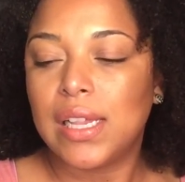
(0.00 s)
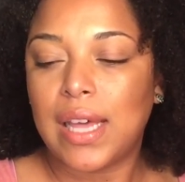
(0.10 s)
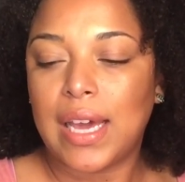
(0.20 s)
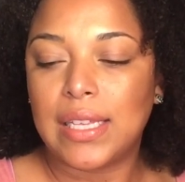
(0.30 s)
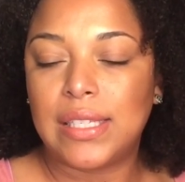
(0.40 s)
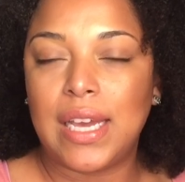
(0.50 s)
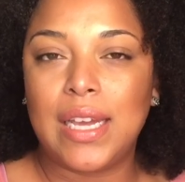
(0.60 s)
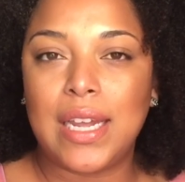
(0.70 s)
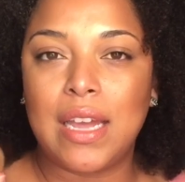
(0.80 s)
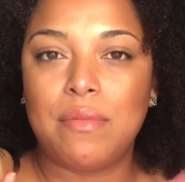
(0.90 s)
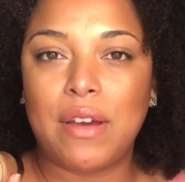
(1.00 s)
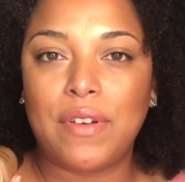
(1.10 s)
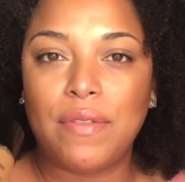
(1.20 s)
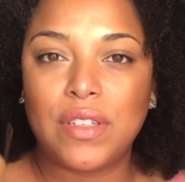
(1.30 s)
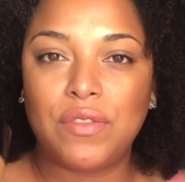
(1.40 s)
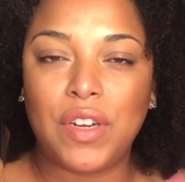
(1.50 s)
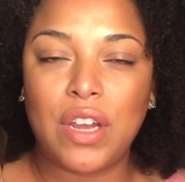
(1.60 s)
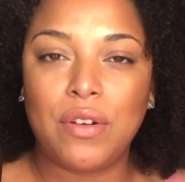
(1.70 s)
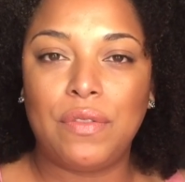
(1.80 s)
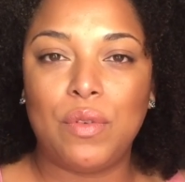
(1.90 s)
Like I said in my favorites
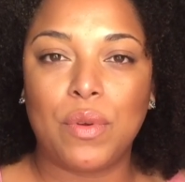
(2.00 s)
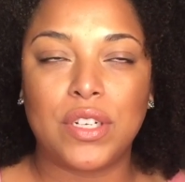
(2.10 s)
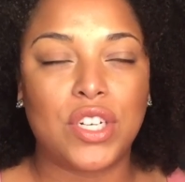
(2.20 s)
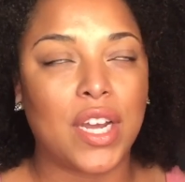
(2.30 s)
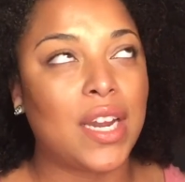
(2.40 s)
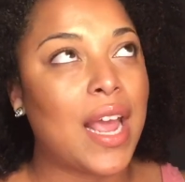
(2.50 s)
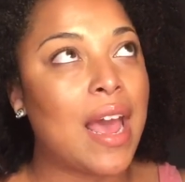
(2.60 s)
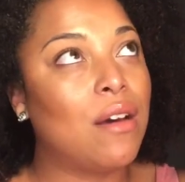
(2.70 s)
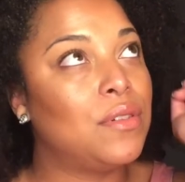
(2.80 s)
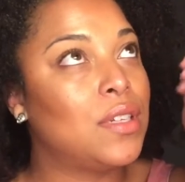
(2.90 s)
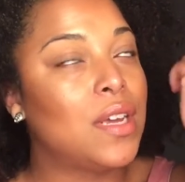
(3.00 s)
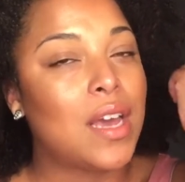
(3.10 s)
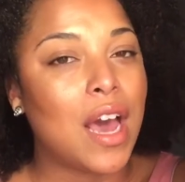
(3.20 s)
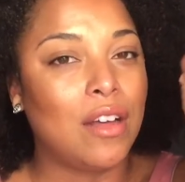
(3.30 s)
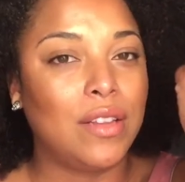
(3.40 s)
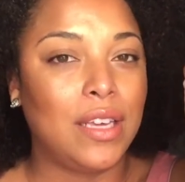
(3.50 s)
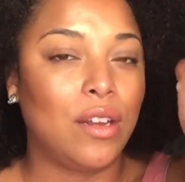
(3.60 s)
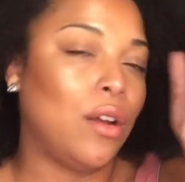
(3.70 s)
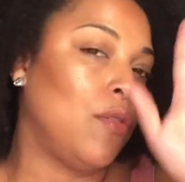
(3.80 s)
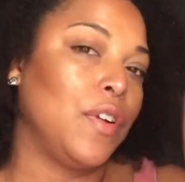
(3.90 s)
video, if you want to check it out, I'll link
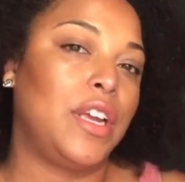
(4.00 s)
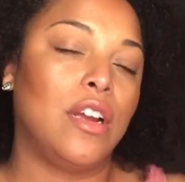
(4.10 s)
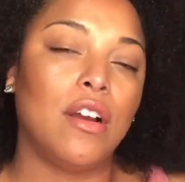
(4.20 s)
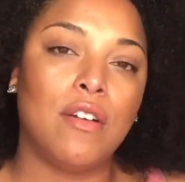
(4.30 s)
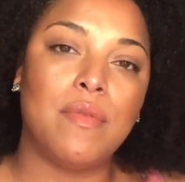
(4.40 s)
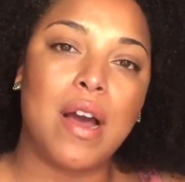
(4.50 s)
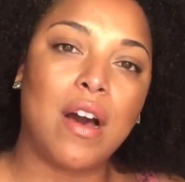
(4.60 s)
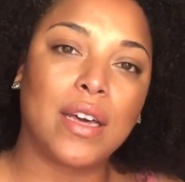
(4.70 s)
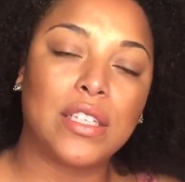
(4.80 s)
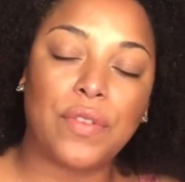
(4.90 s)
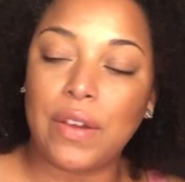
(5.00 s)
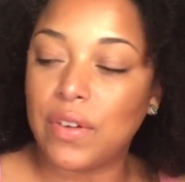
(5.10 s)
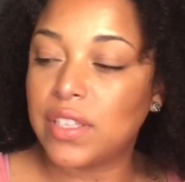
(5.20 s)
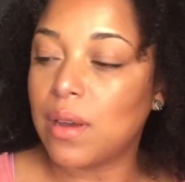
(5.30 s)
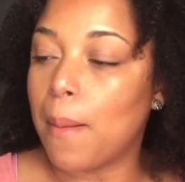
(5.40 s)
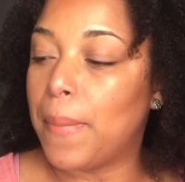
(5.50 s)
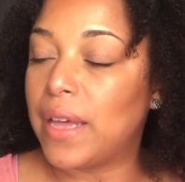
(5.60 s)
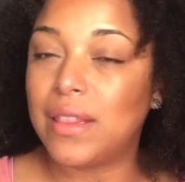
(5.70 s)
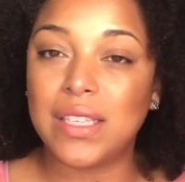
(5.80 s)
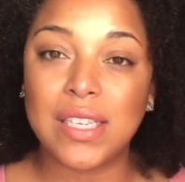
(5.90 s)
it over here of my August favorites,
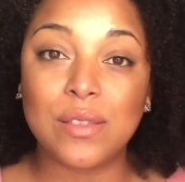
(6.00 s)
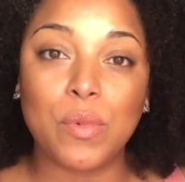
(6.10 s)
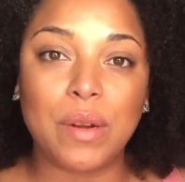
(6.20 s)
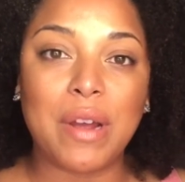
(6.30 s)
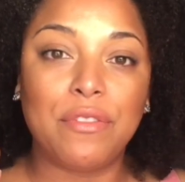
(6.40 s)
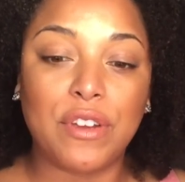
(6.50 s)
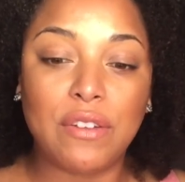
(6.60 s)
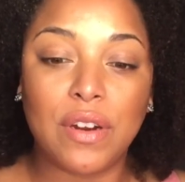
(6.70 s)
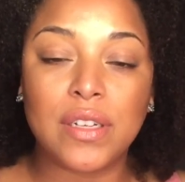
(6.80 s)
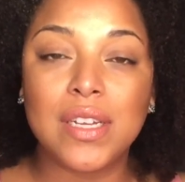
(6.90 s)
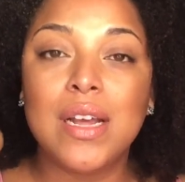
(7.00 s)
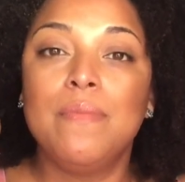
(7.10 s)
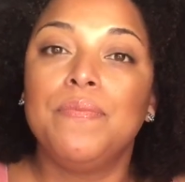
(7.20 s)
but this is one of my favorite